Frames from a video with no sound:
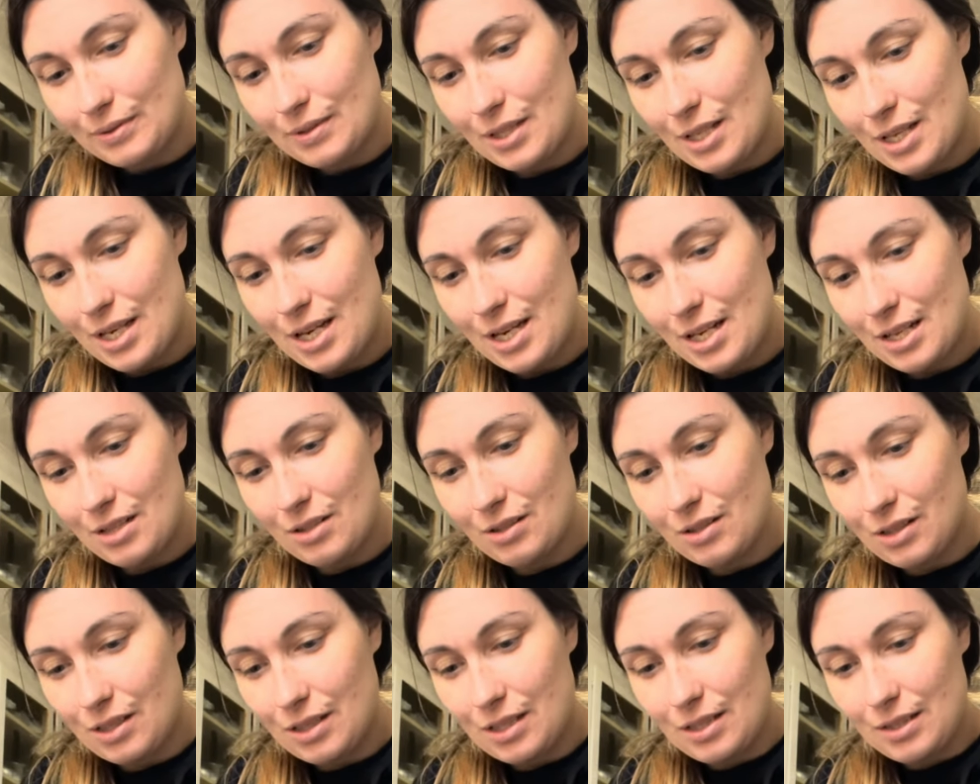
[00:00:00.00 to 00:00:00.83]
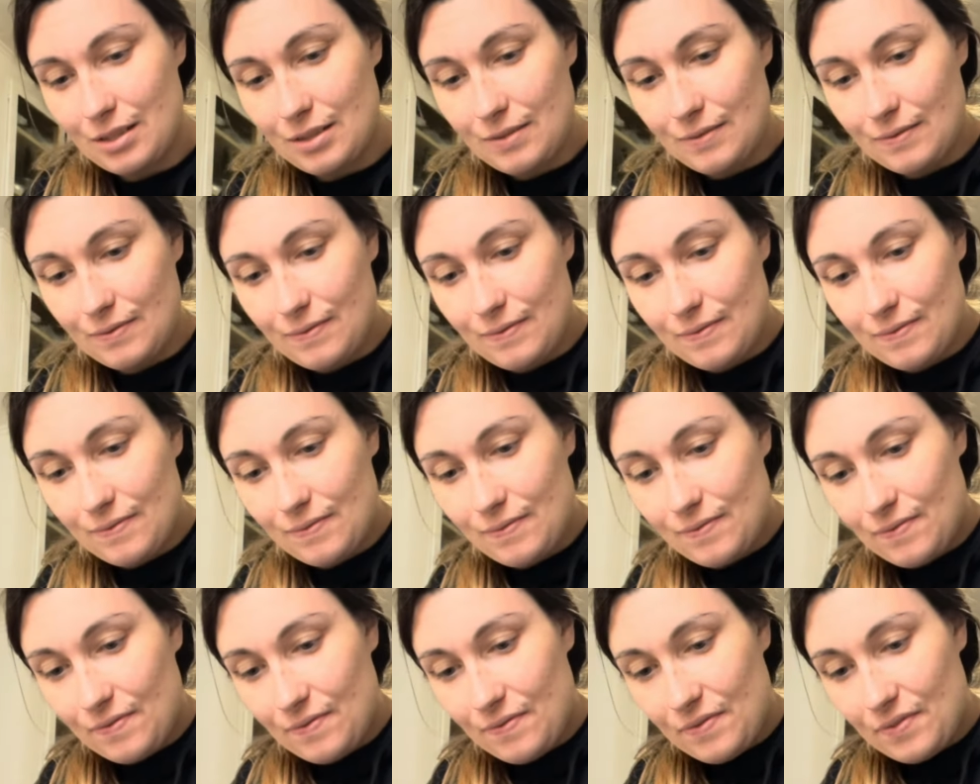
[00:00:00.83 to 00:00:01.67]
it on.
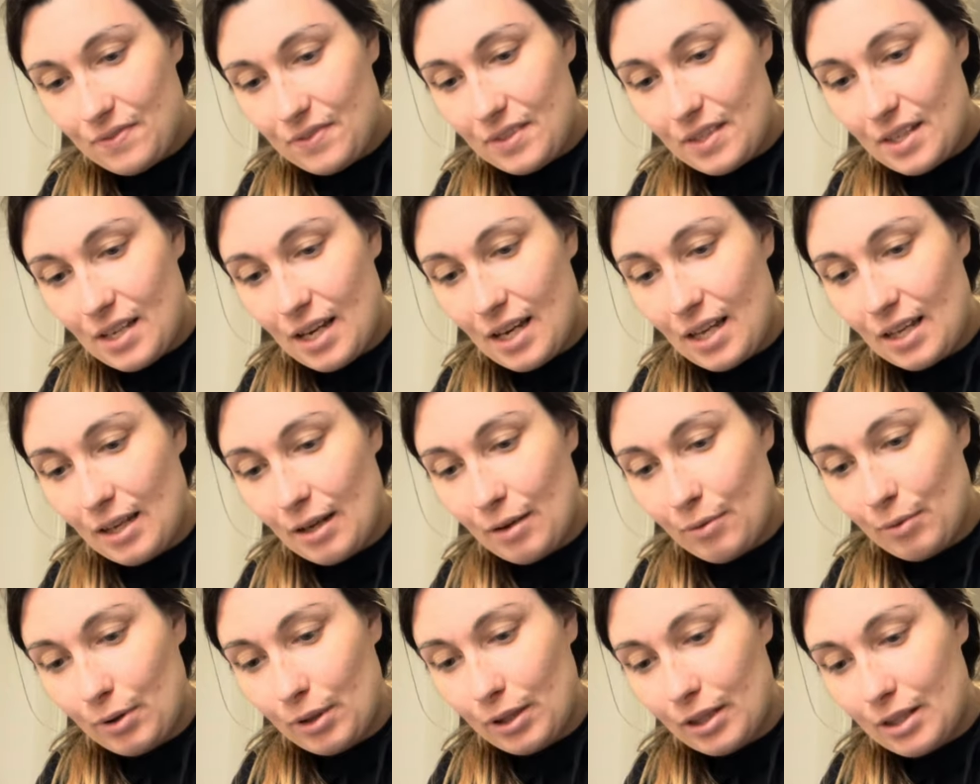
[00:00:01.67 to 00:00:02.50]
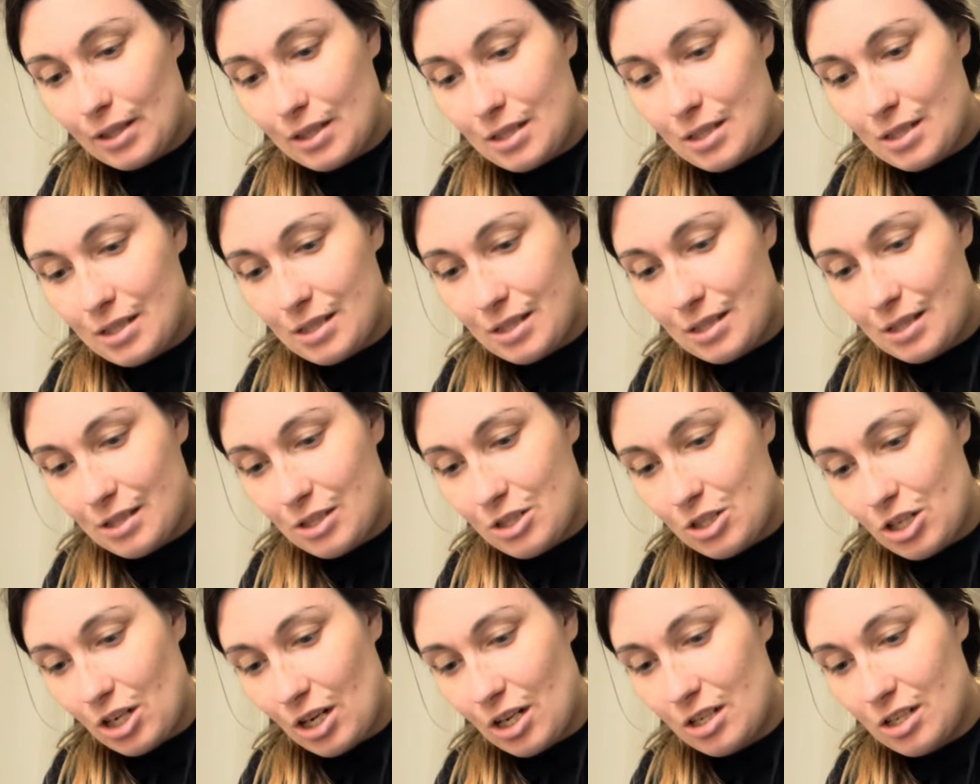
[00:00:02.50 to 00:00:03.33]
And then we're gonna
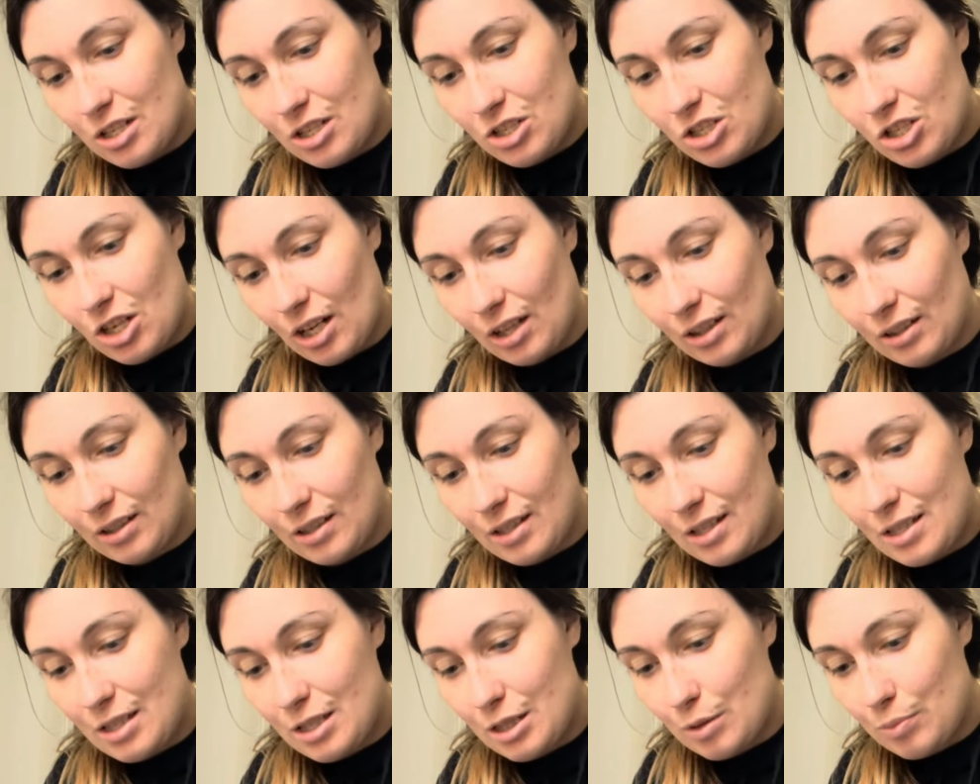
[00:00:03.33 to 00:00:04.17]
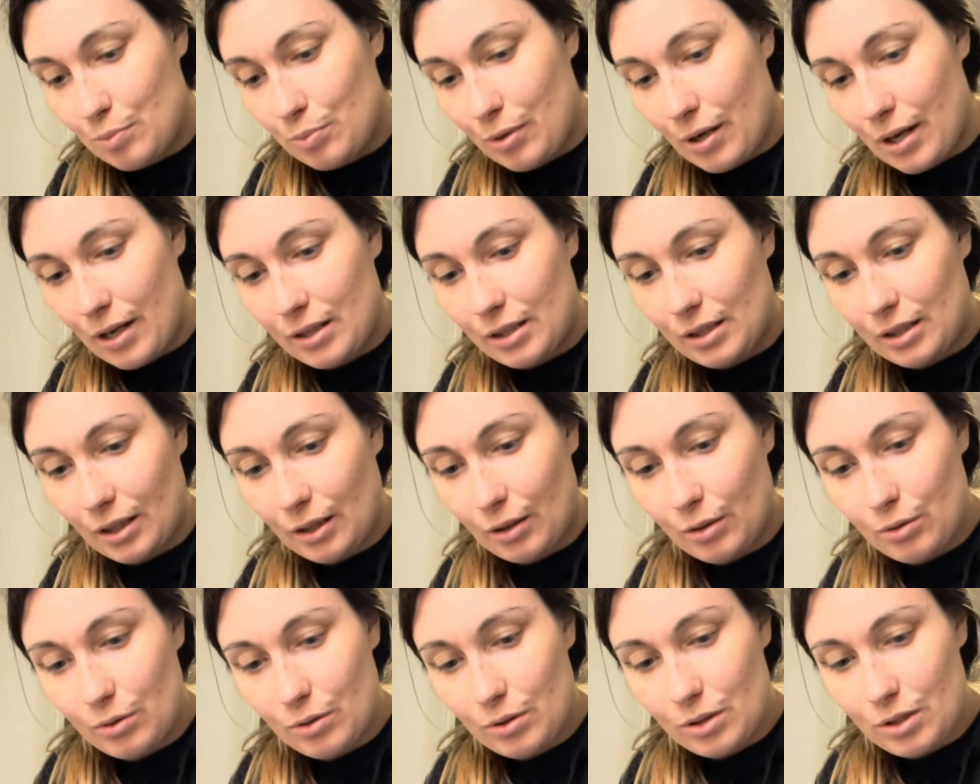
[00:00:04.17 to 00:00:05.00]
just gently spread it
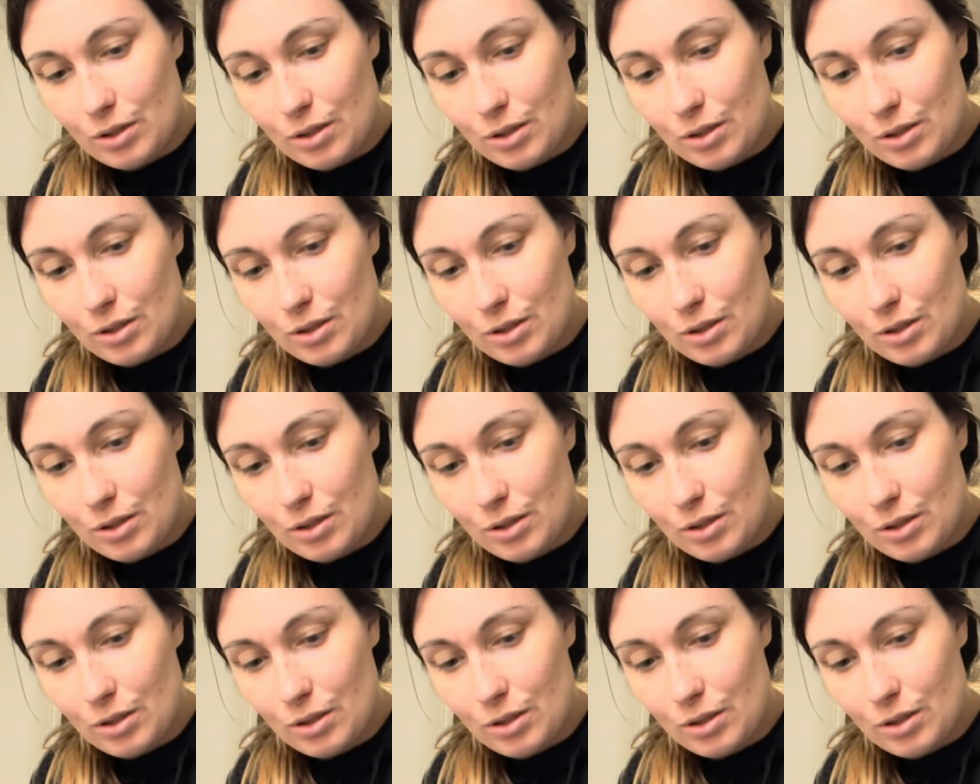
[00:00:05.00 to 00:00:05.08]
out.